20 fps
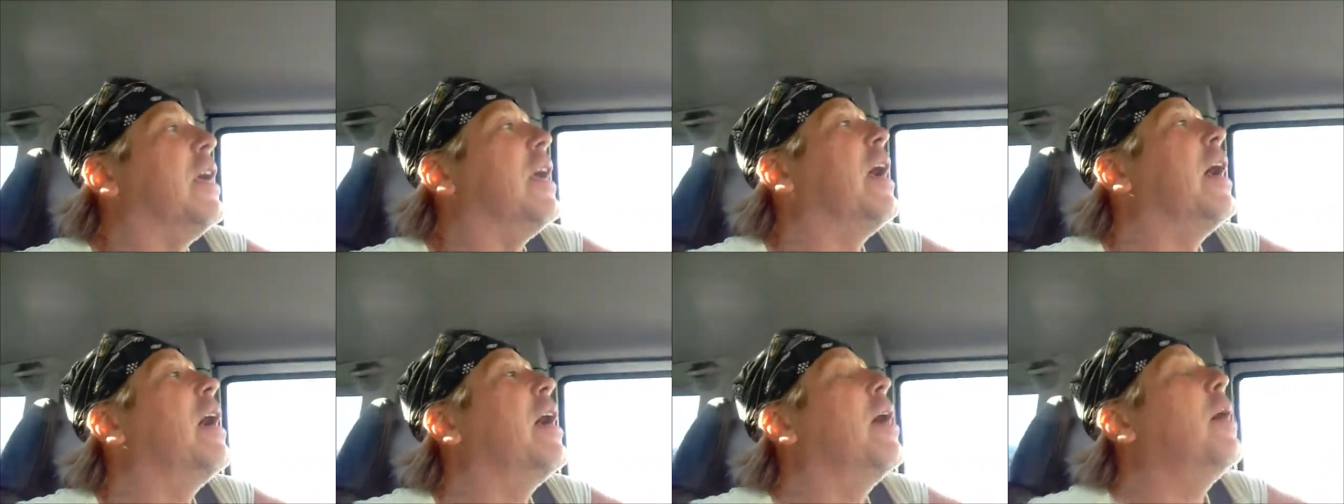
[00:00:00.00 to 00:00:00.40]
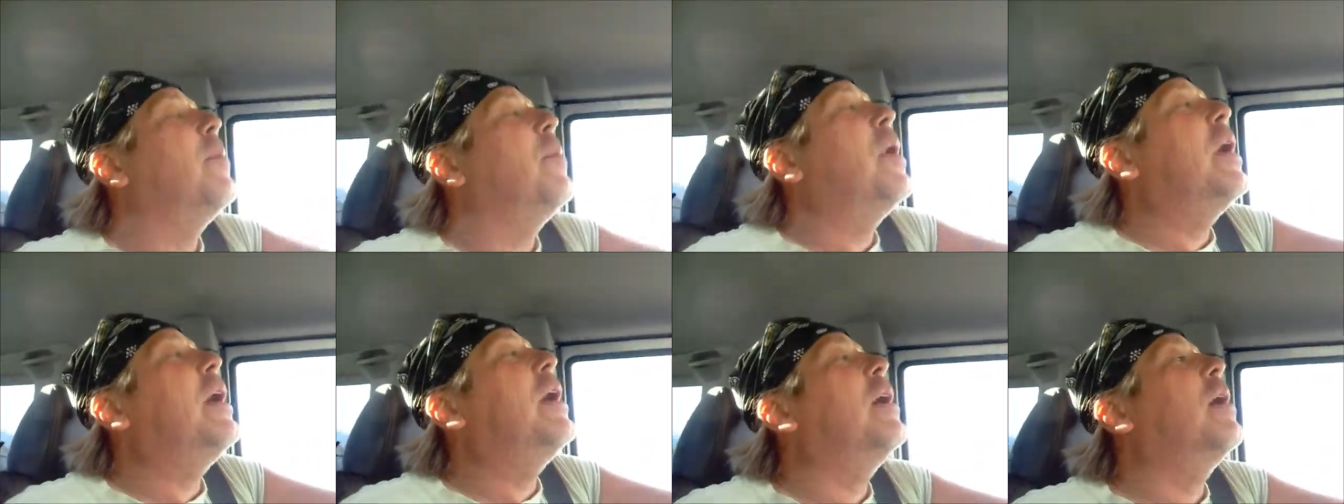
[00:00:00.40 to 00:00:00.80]
Um,
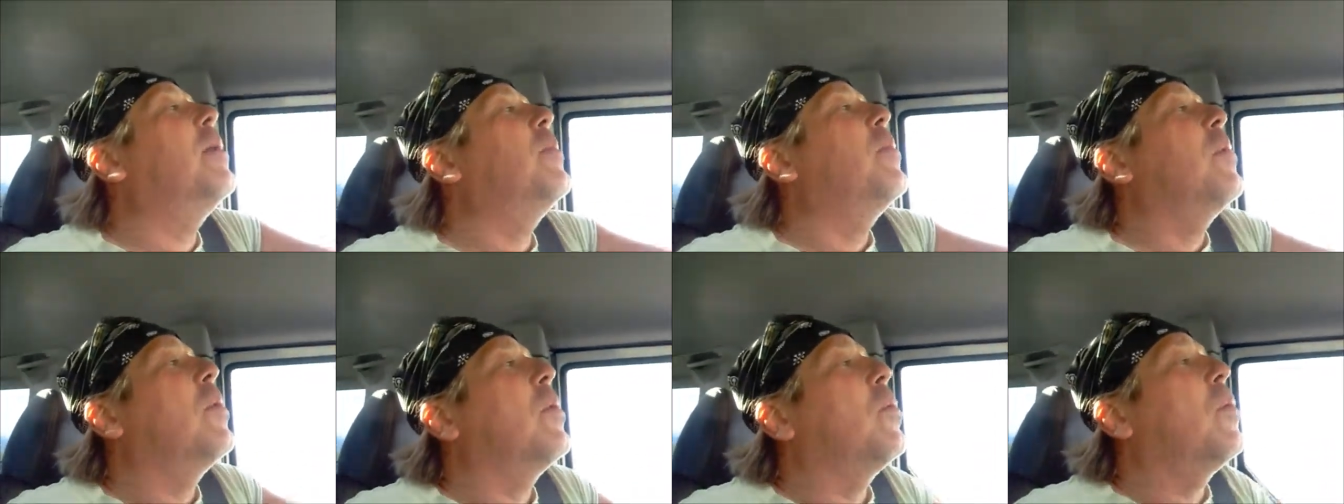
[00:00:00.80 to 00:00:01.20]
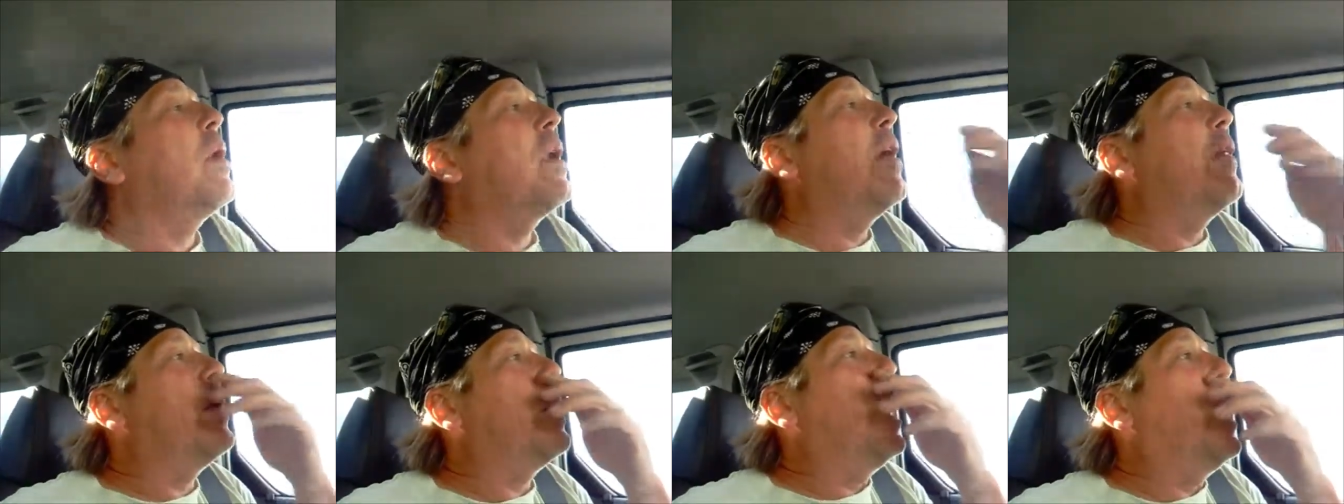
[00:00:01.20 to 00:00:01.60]
um, what
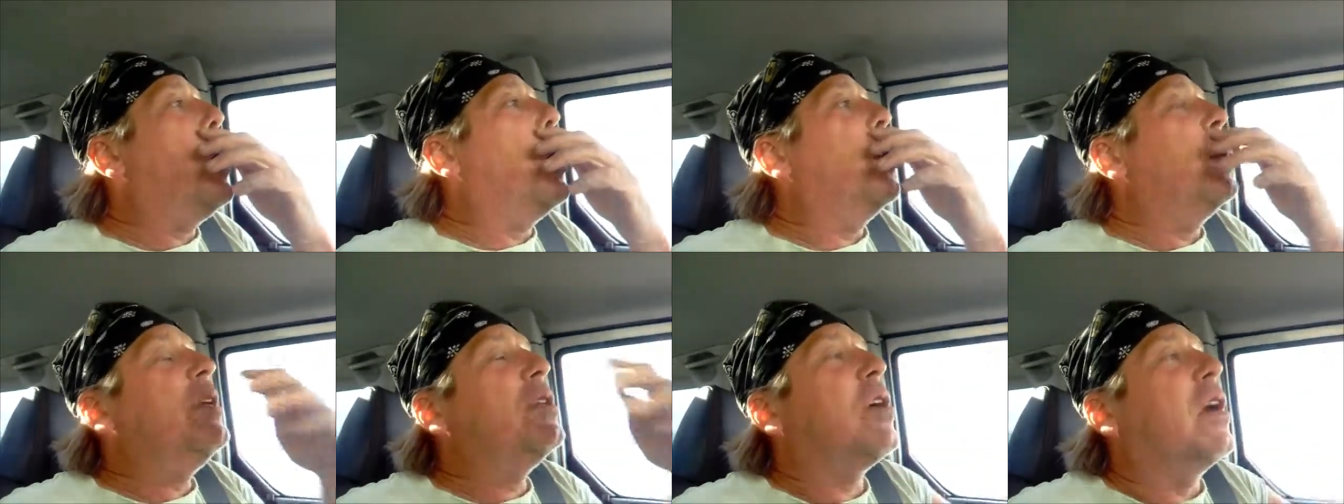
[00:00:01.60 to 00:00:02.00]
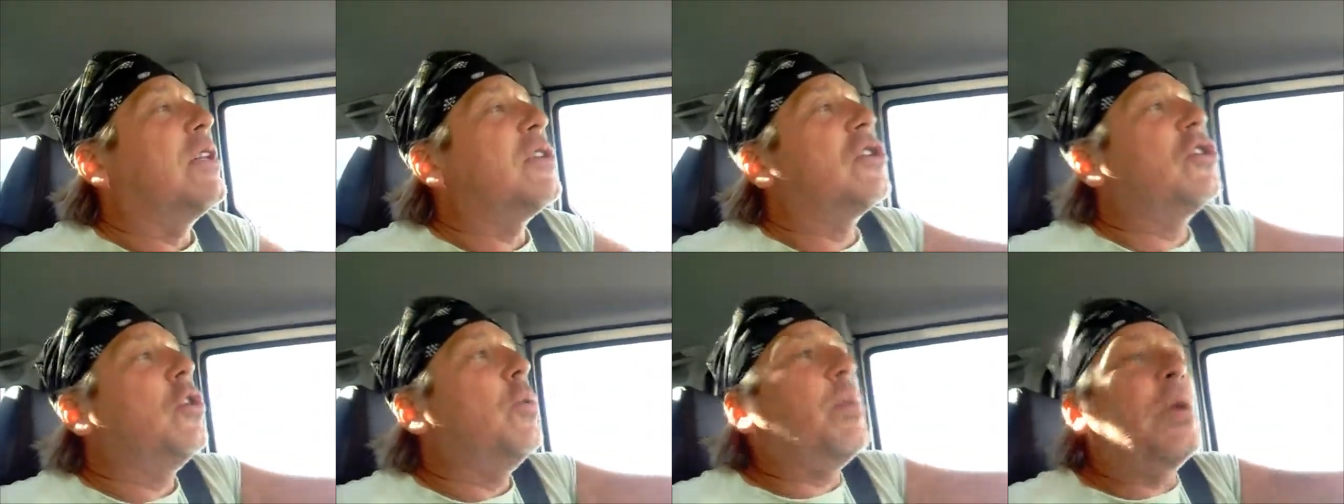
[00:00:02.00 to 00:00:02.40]
other? Oh, he's on
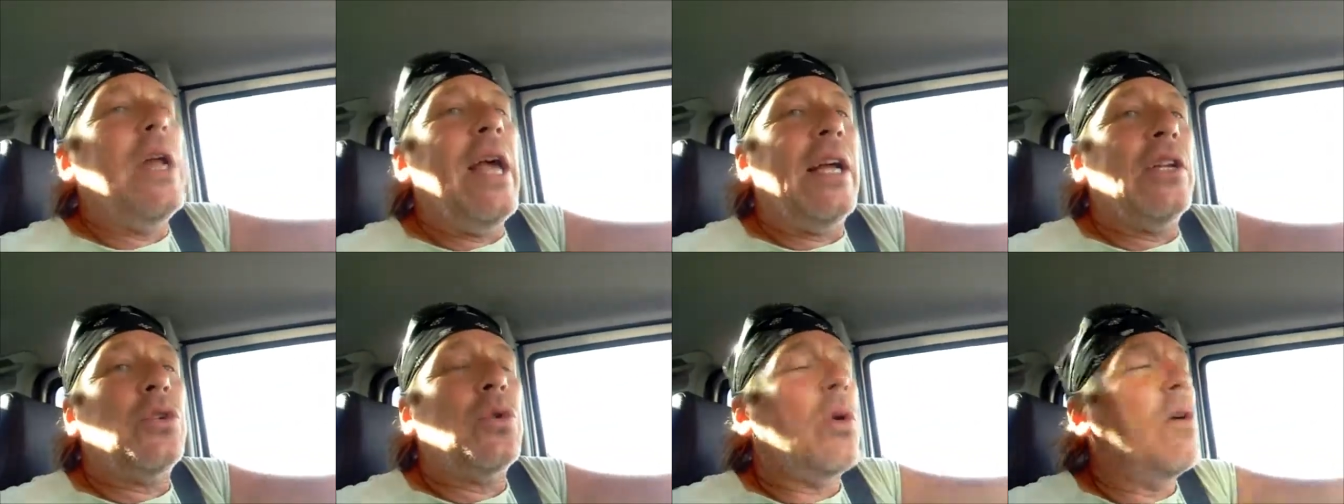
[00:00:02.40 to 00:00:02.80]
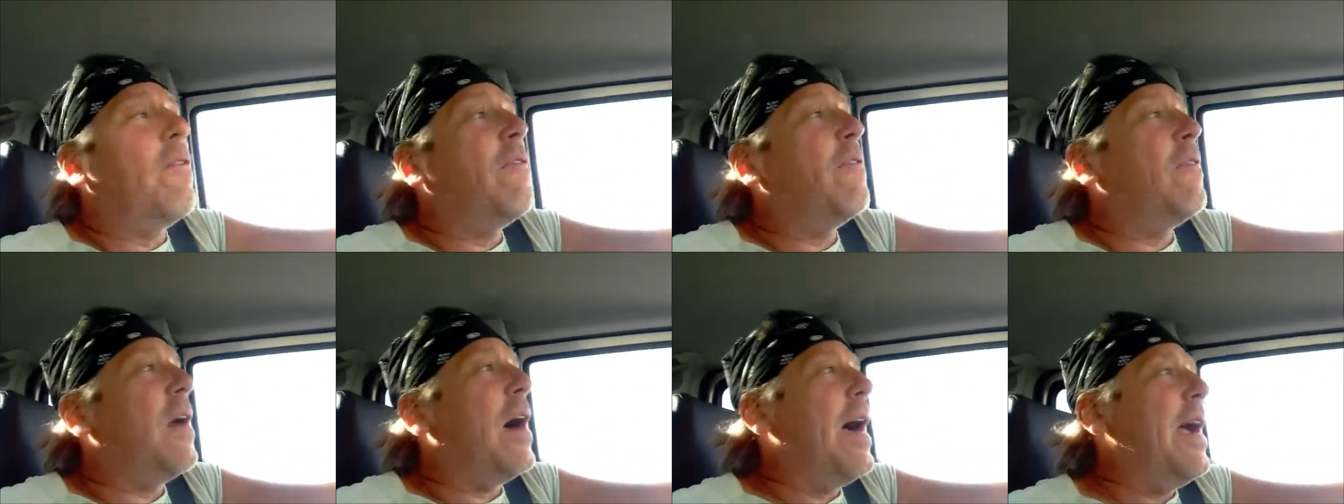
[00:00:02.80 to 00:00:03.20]
Supernatural
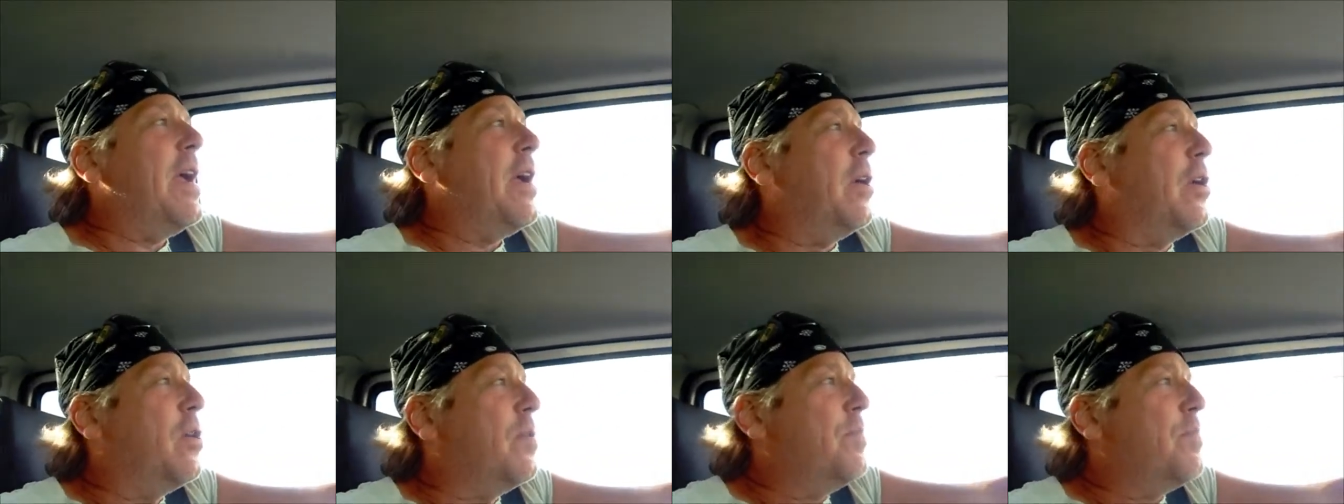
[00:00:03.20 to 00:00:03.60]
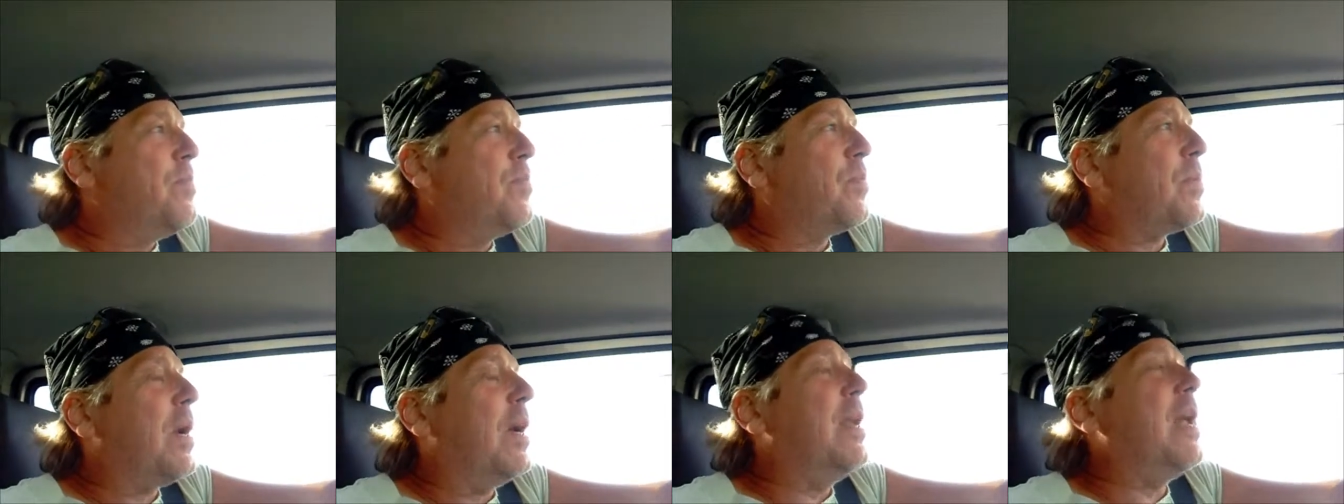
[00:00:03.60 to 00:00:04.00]
Fire,
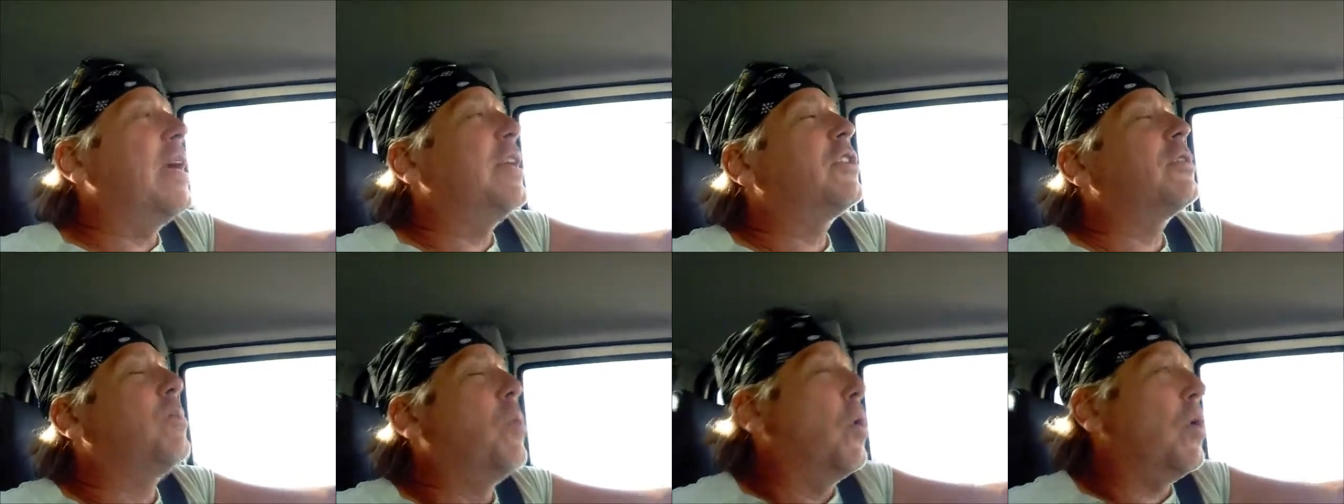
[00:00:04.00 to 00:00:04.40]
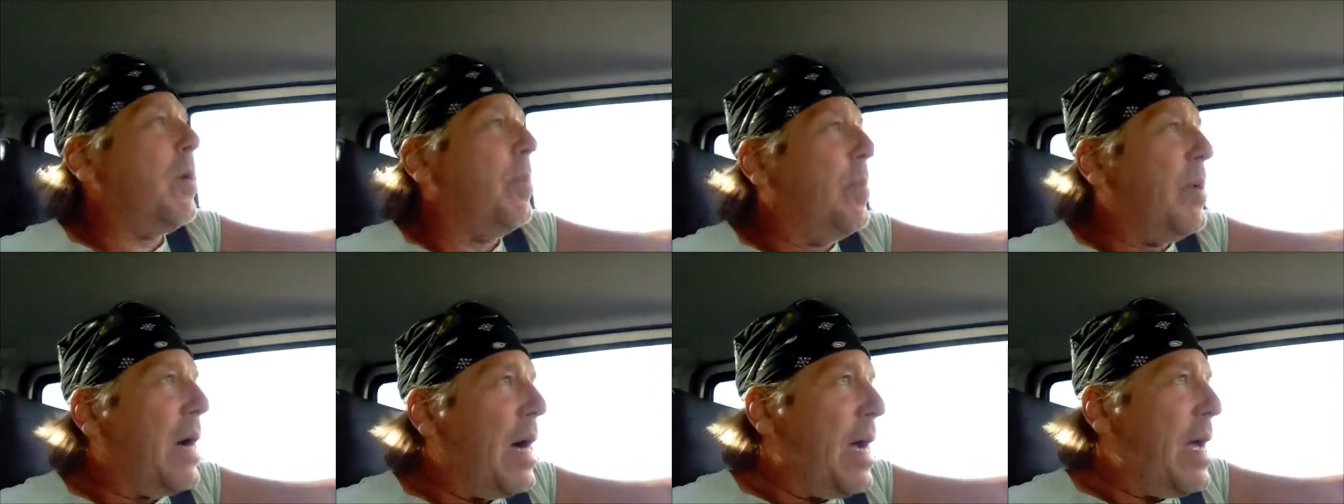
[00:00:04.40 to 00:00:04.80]
and I Smoke a
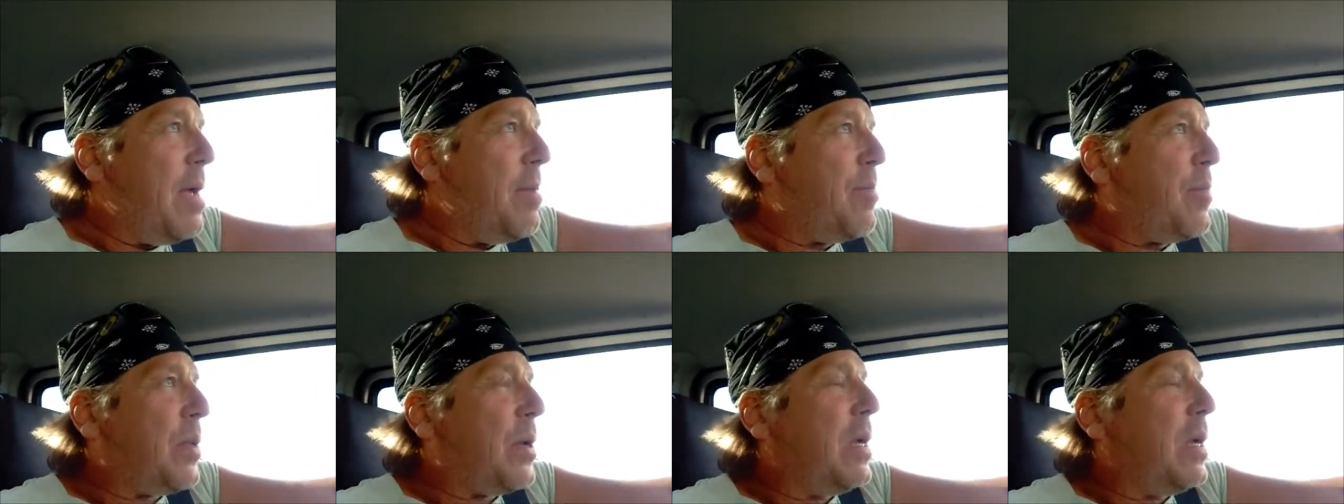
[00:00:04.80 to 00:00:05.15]
Pipe,